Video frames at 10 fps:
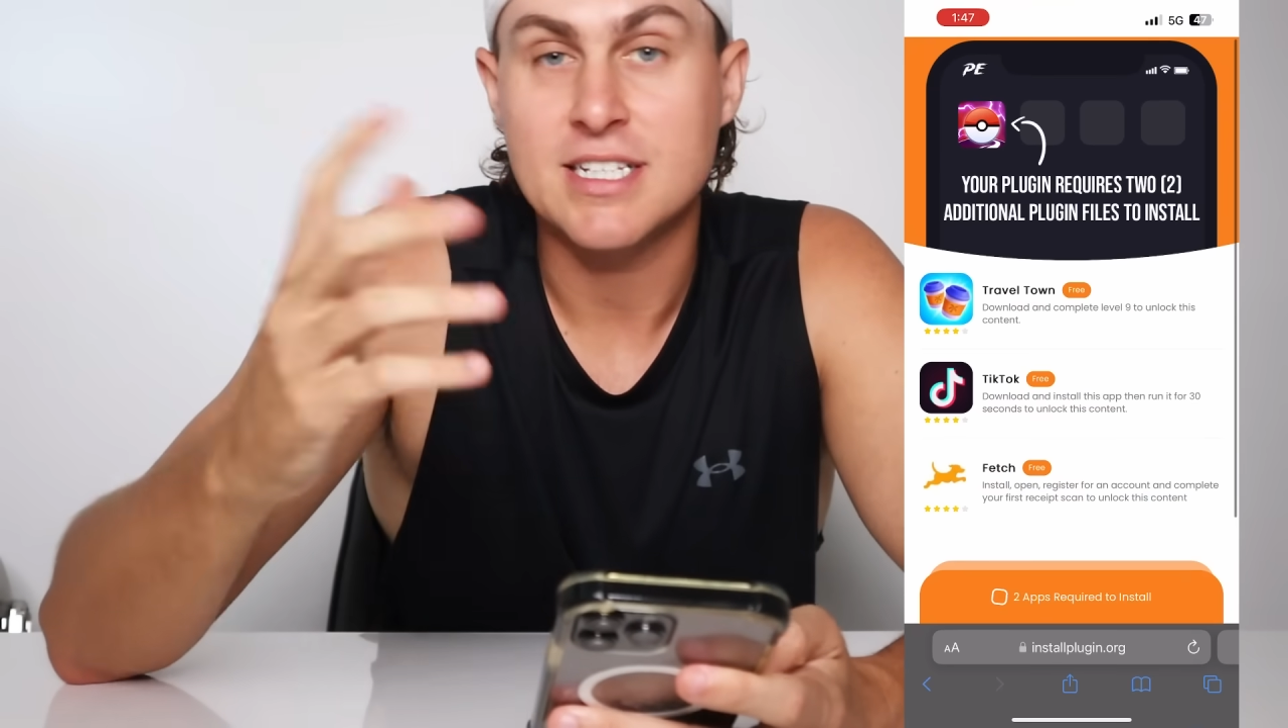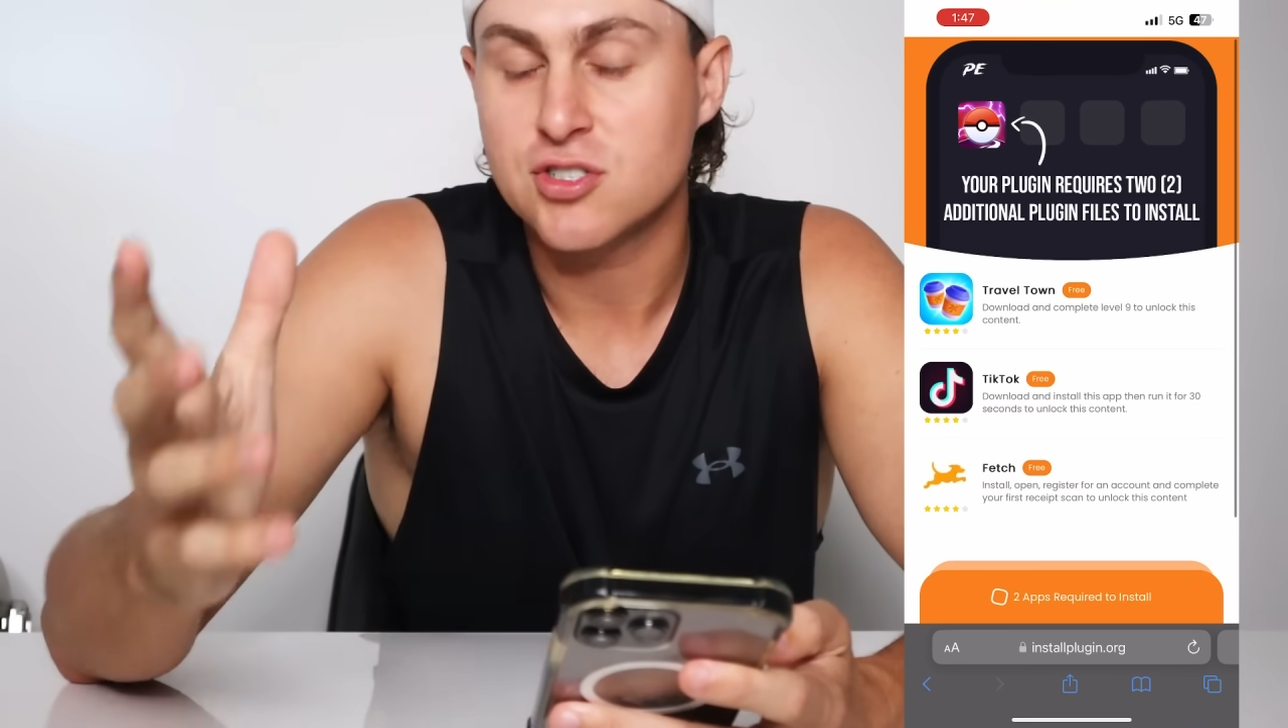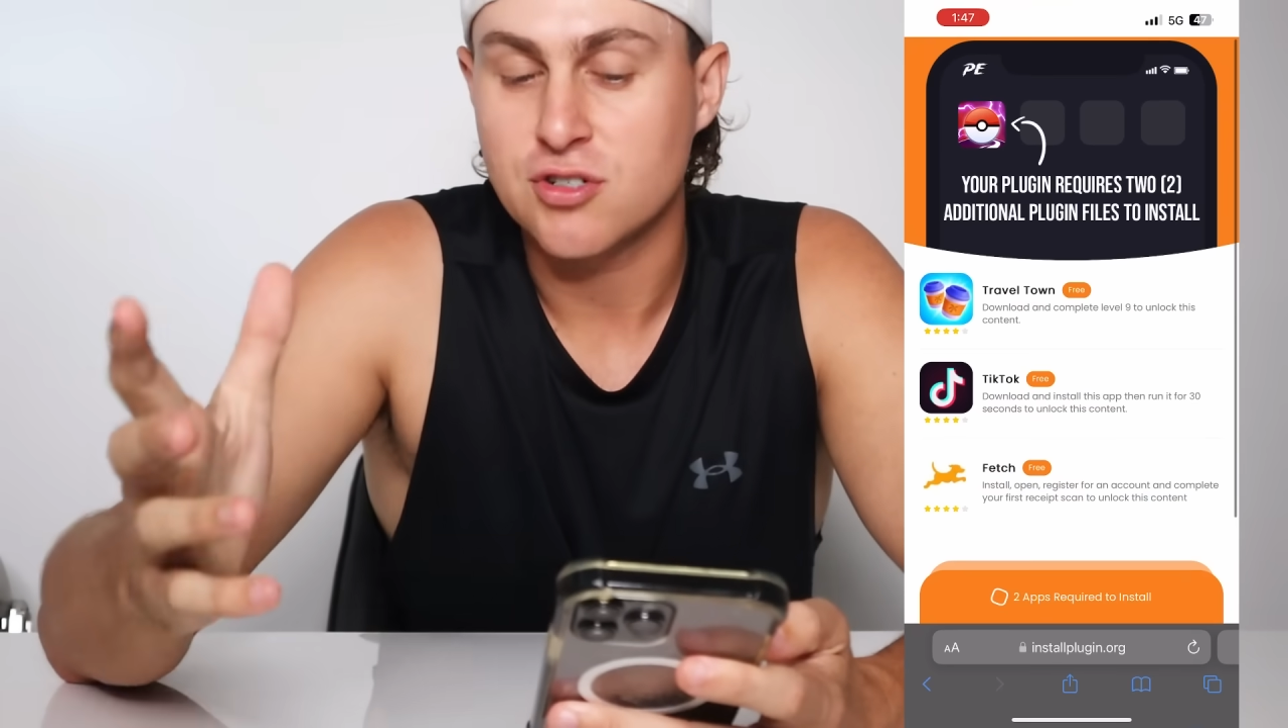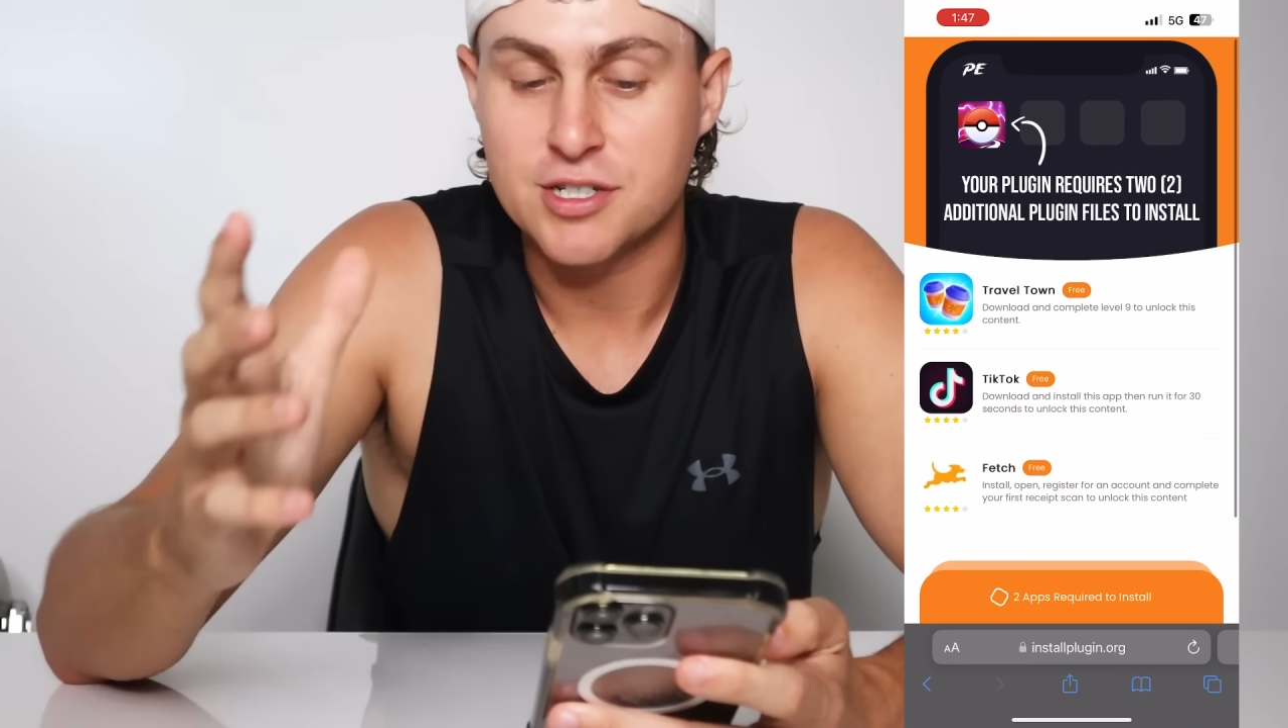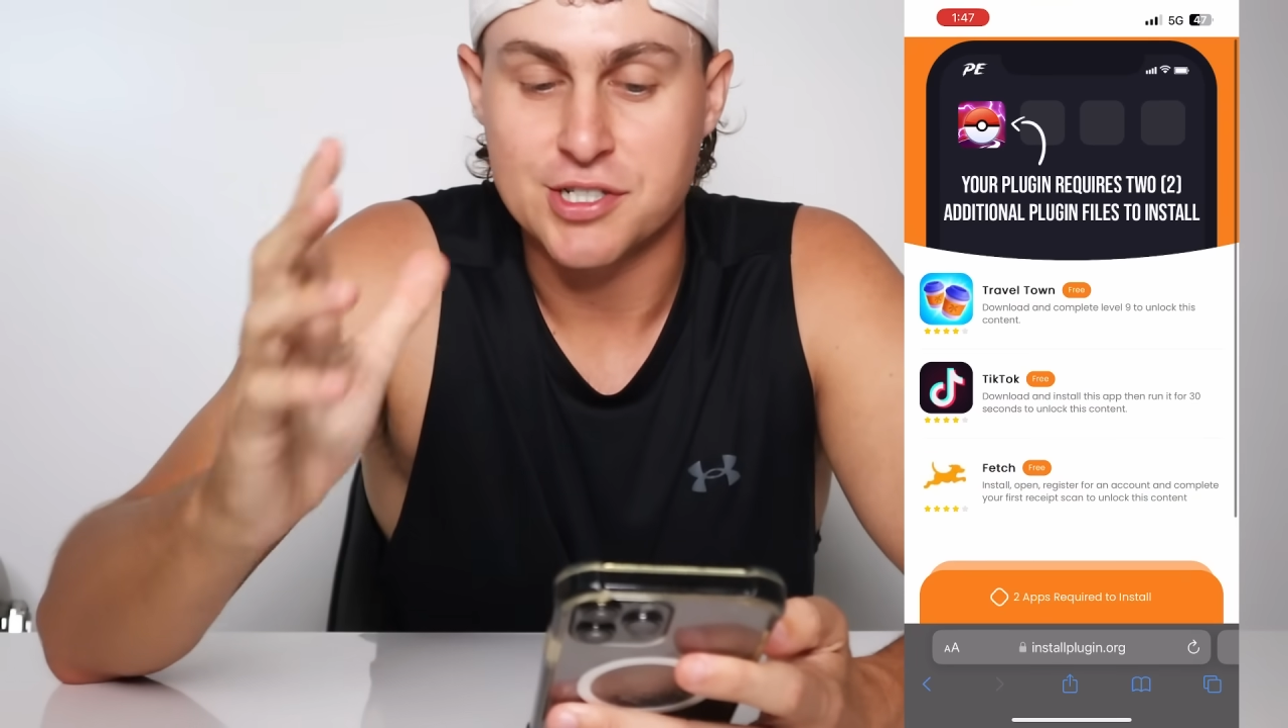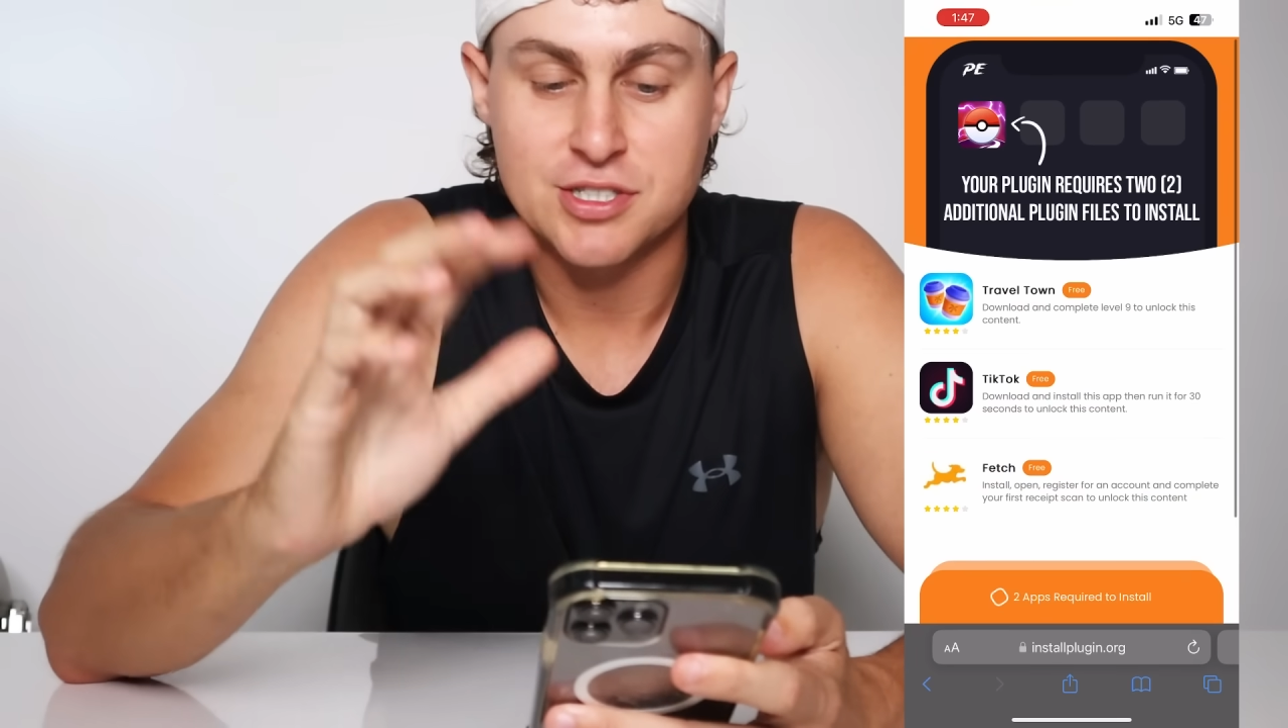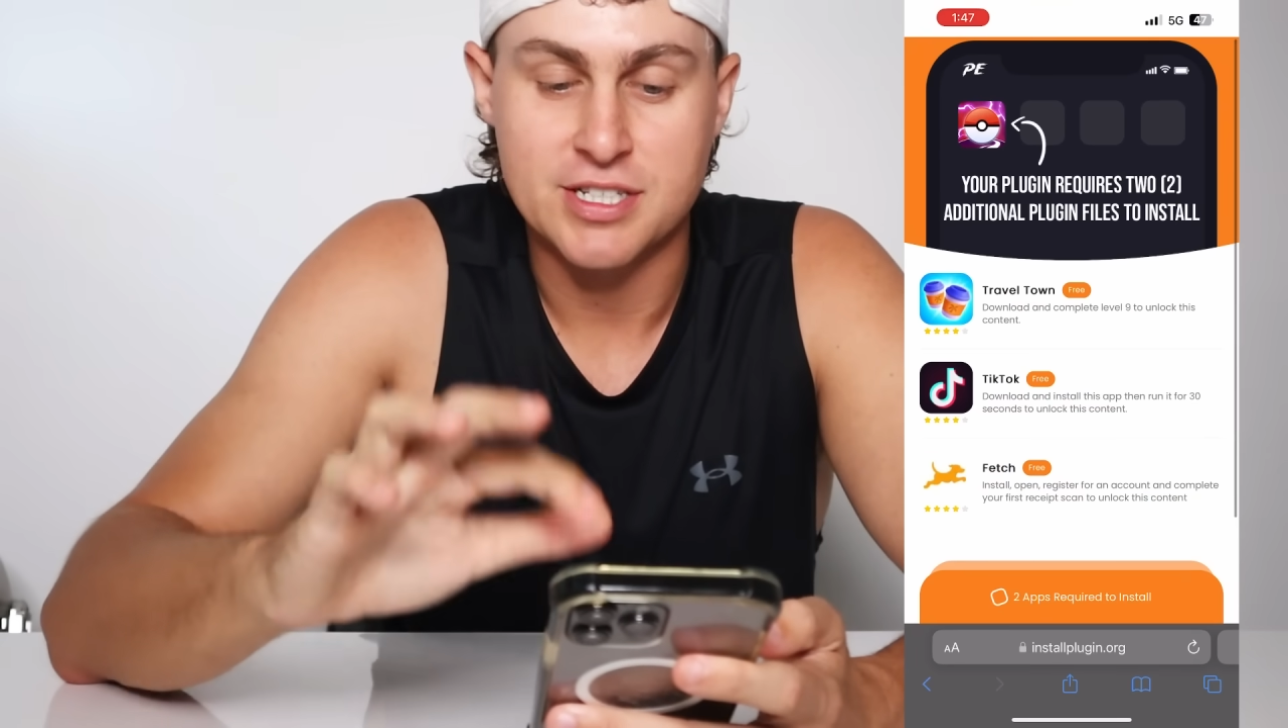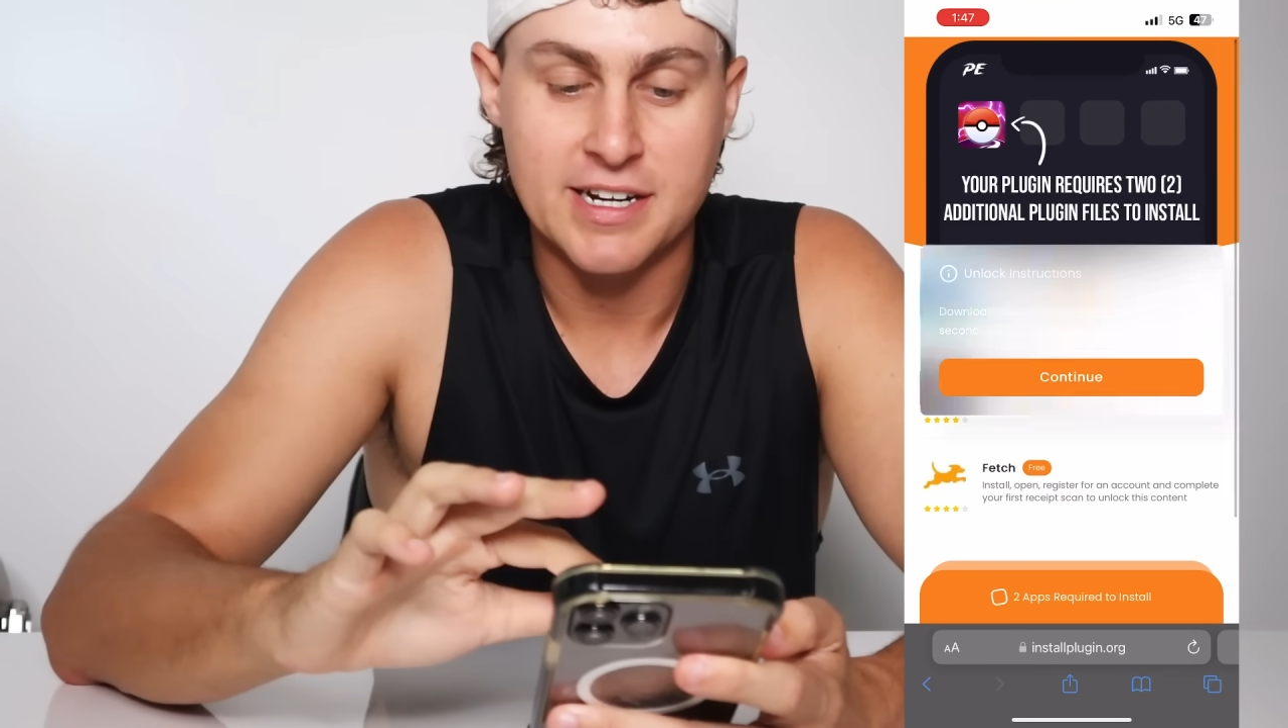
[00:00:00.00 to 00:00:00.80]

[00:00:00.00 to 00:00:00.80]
instructions